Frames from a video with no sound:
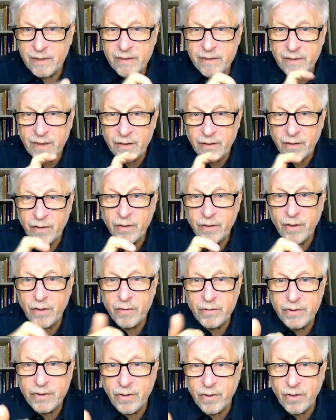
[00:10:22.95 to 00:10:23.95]
and
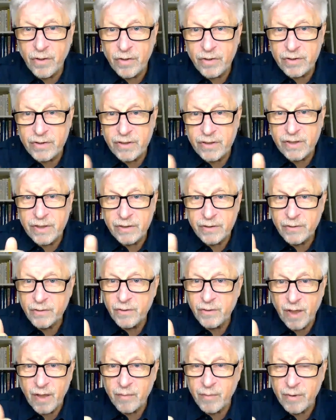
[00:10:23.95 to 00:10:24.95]
glucose turns into
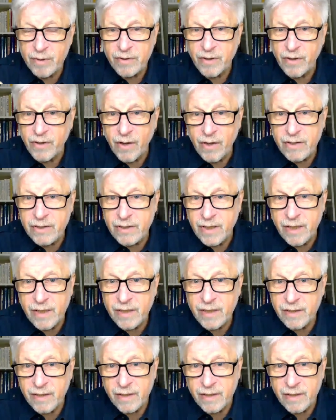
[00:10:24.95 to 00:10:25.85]
carbon dioxide,